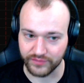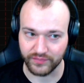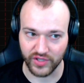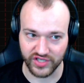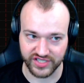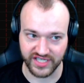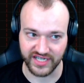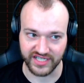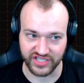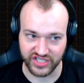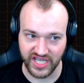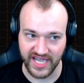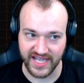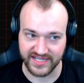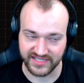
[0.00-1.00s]
percentage
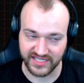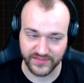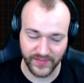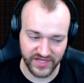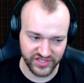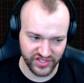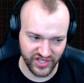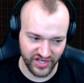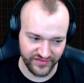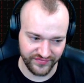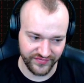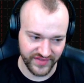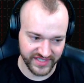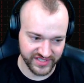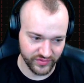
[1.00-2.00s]
gains, especially
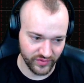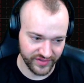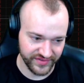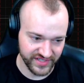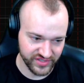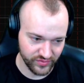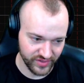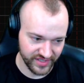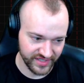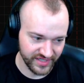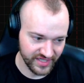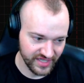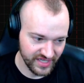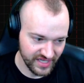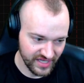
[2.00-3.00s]
on this one. This one,
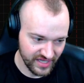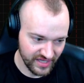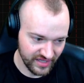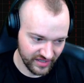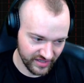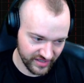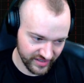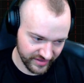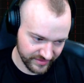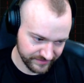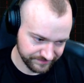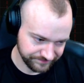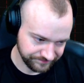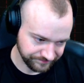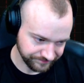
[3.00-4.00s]

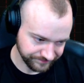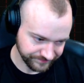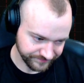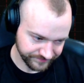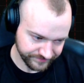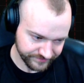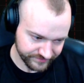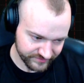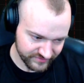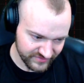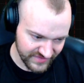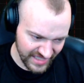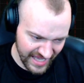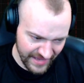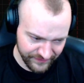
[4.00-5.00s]
FNGU
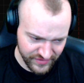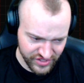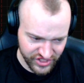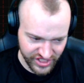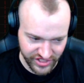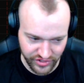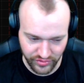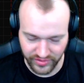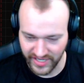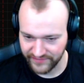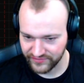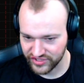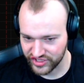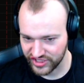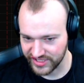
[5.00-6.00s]
and
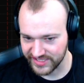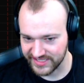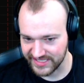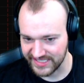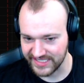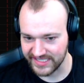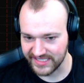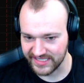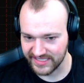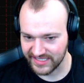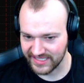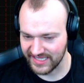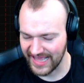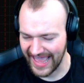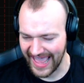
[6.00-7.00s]
FNGD
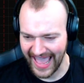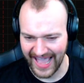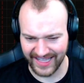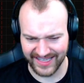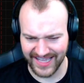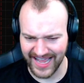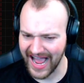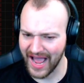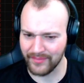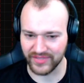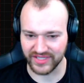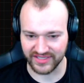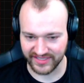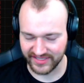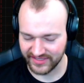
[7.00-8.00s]

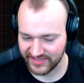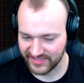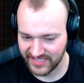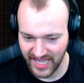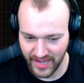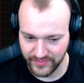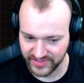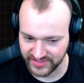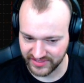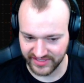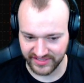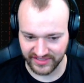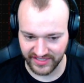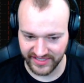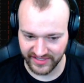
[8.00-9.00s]
commonly,
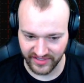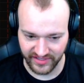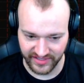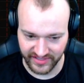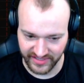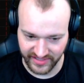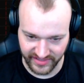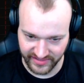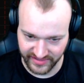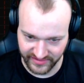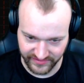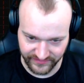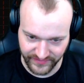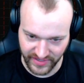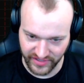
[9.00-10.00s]
like
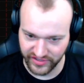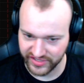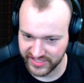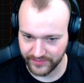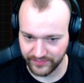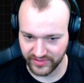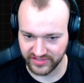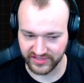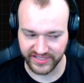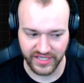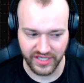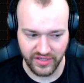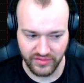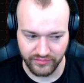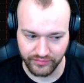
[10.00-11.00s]
very typically
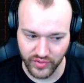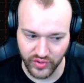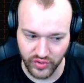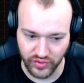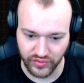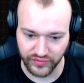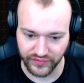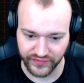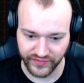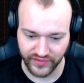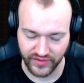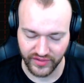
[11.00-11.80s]
move